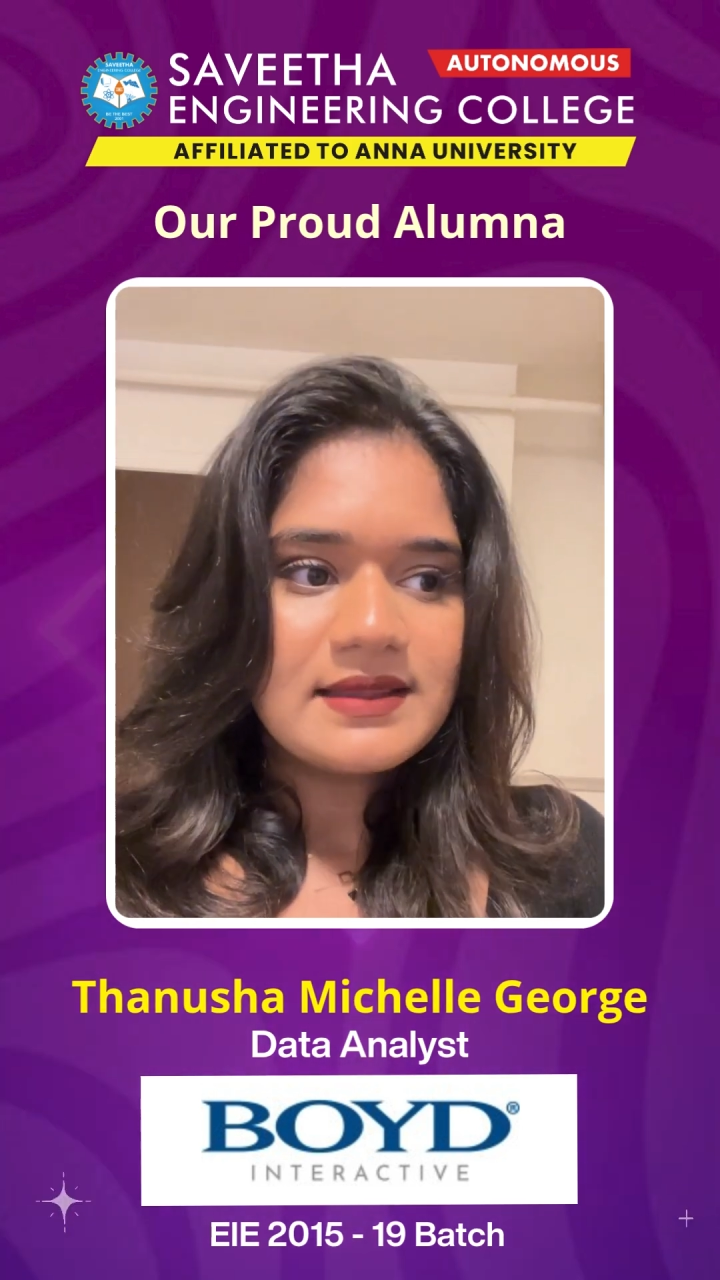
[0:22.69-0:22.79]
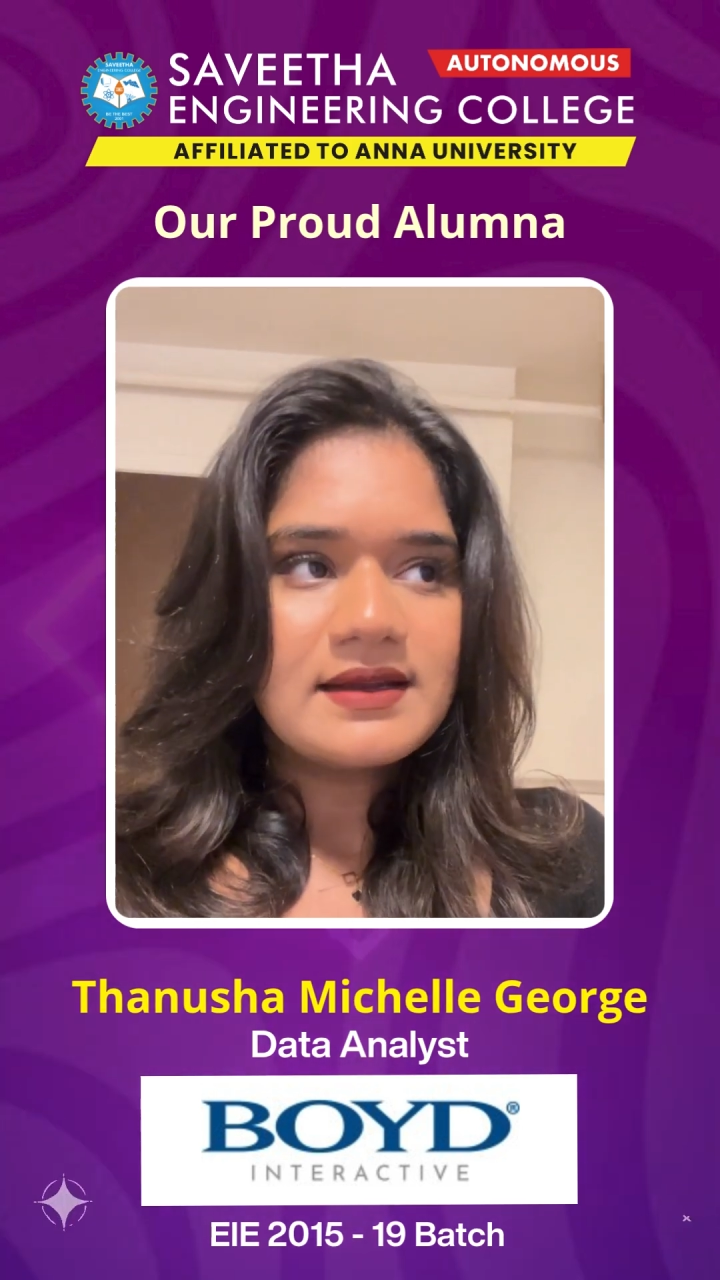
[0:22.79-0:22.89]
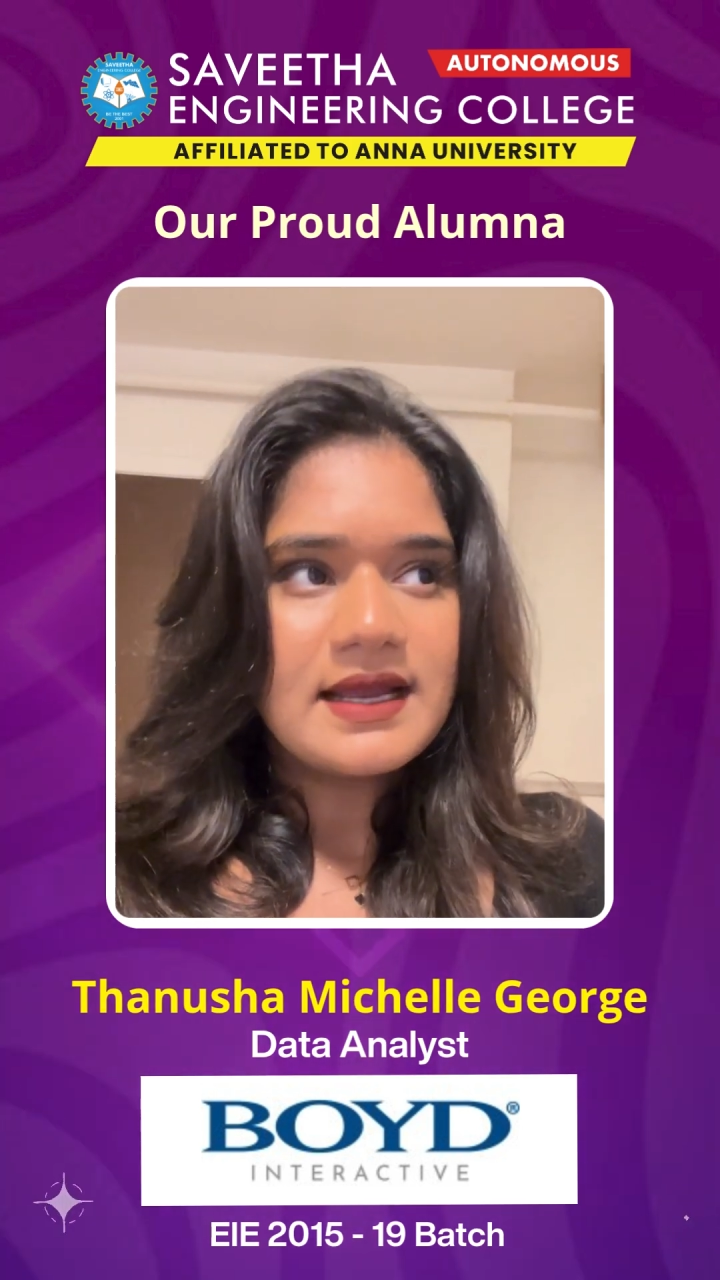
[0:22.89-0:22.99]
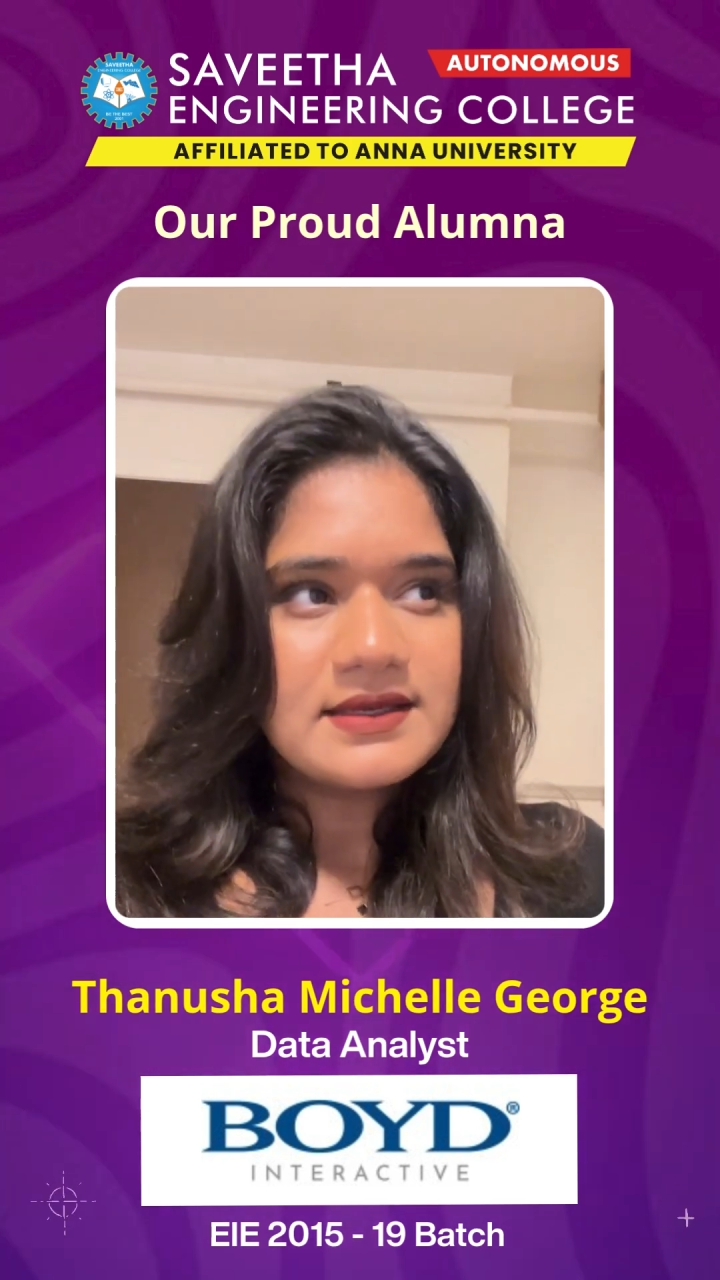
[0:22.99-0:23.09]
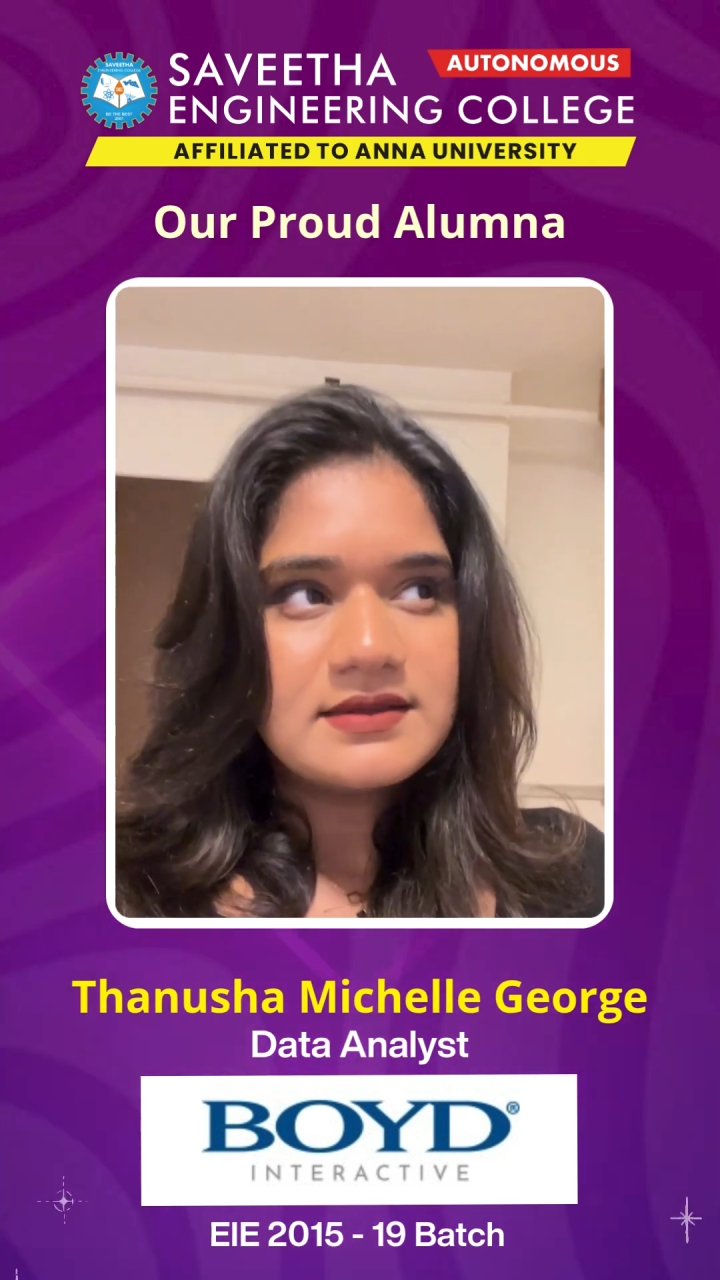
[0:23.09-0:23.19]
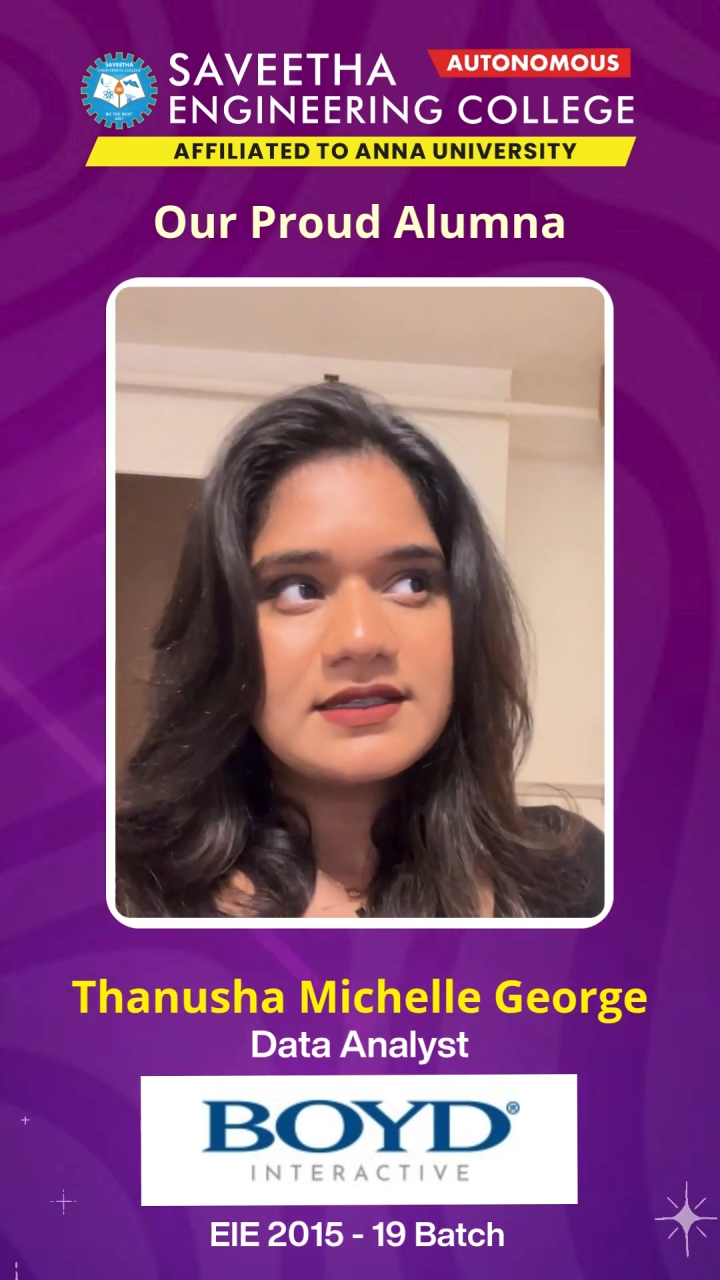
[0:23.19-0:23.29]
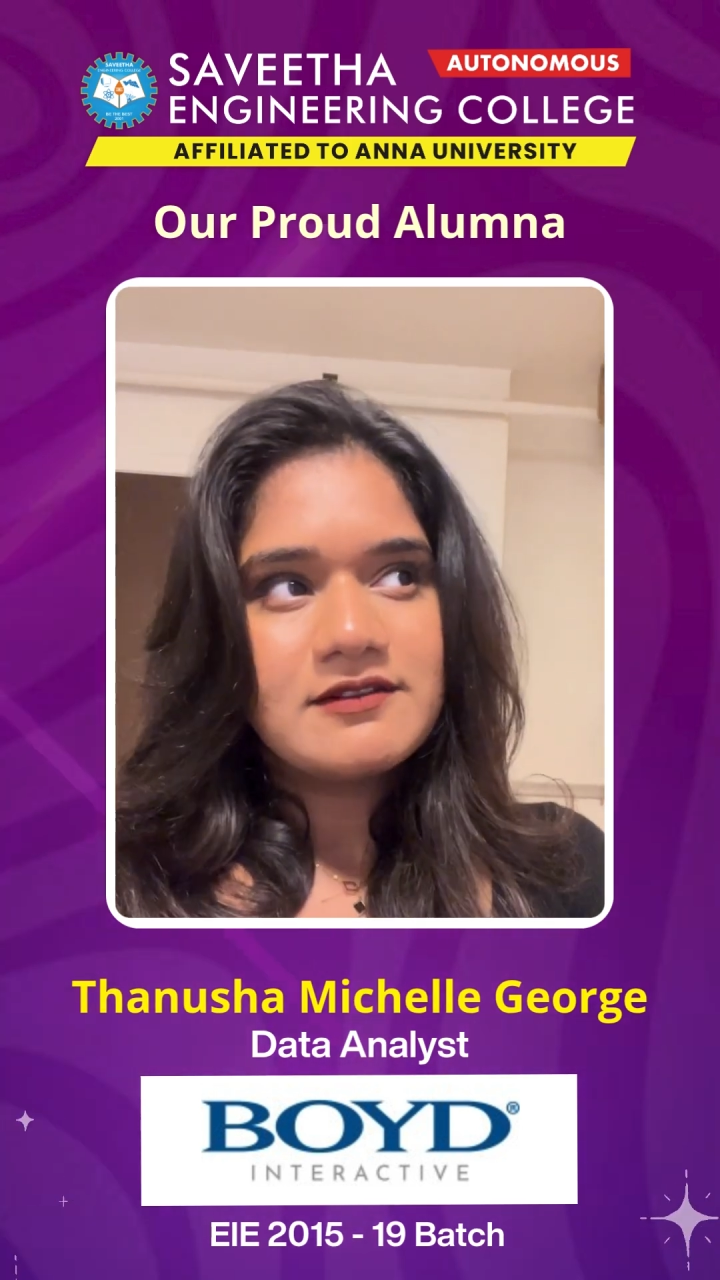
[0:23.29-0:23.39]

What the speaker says: that I did